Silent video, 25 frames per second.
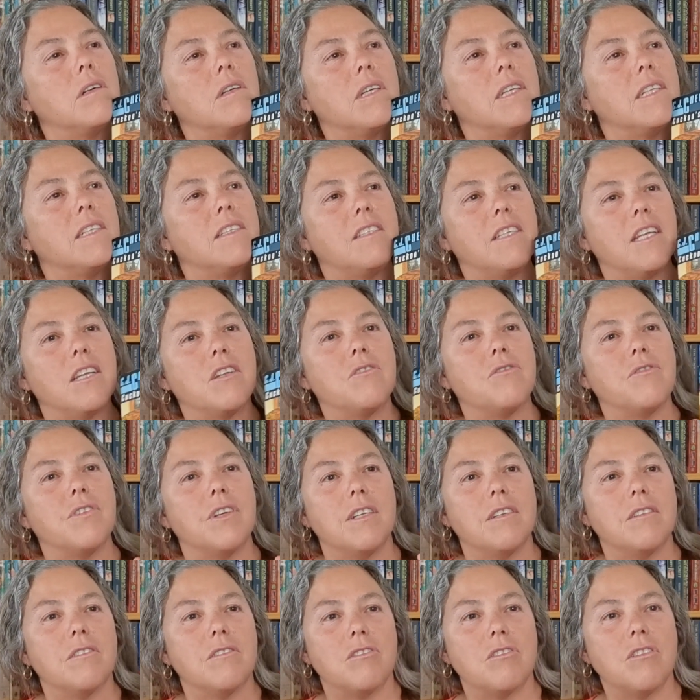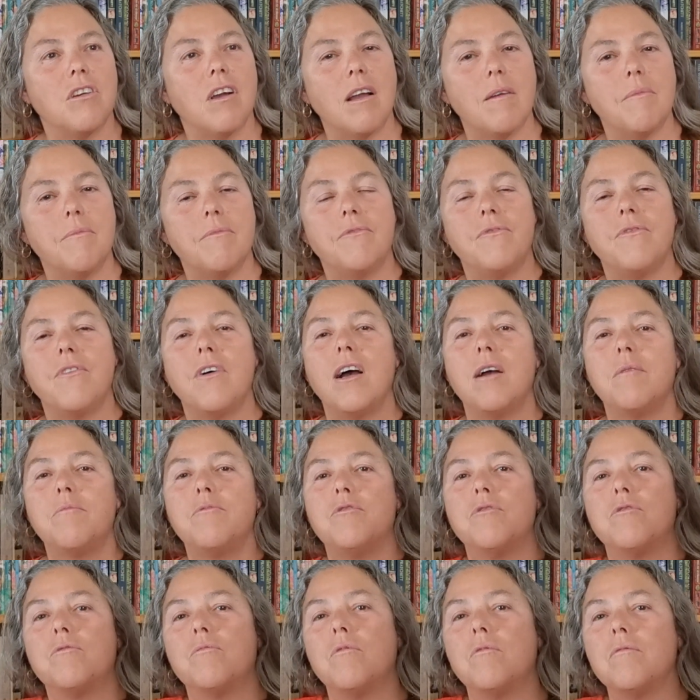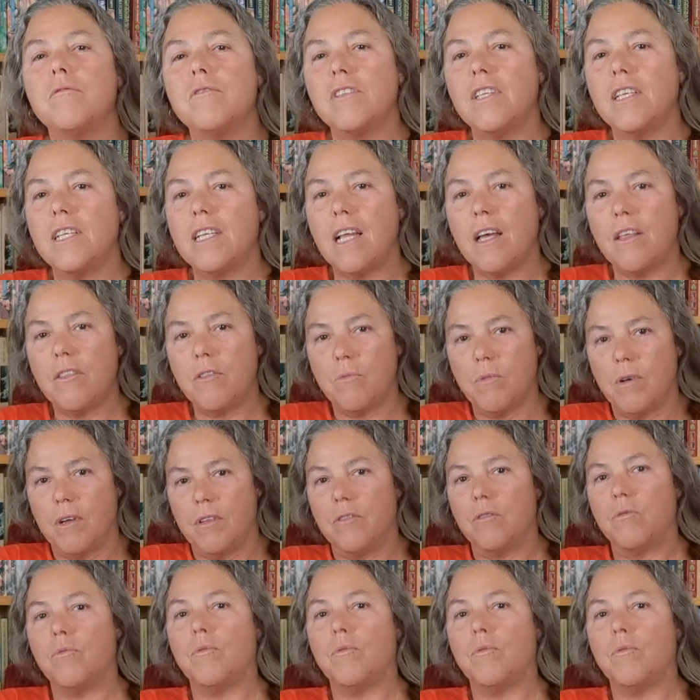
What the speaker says: etc. type vibe to it. What was that other one?